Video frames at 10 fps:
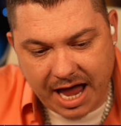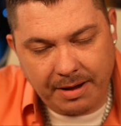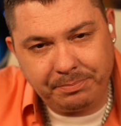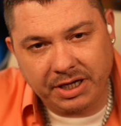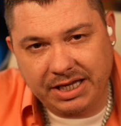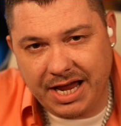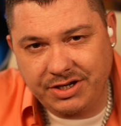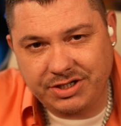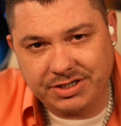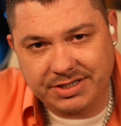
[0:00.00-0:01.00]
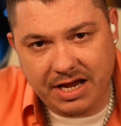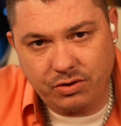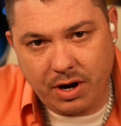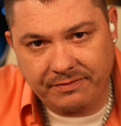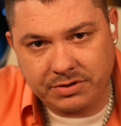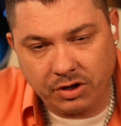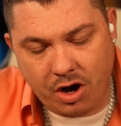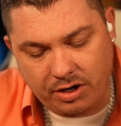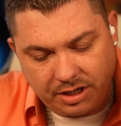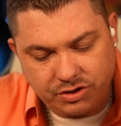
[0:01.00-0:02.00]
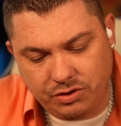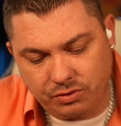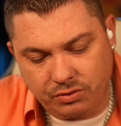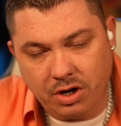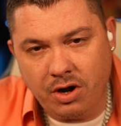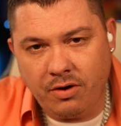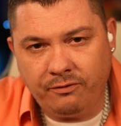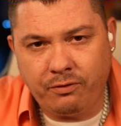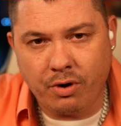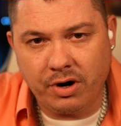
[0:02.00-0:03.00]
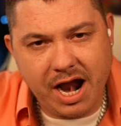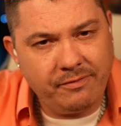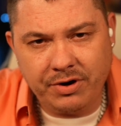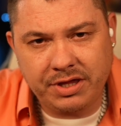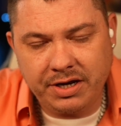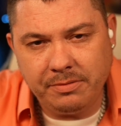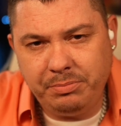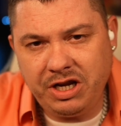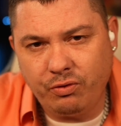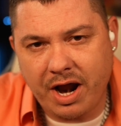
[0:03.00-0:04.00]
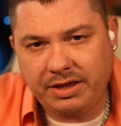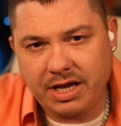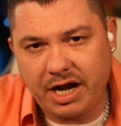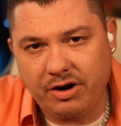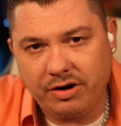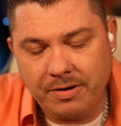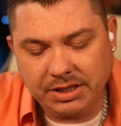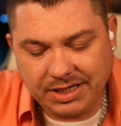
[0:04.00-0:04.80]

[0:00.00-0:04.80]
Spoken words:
applications that you have to log into for everything to be right there.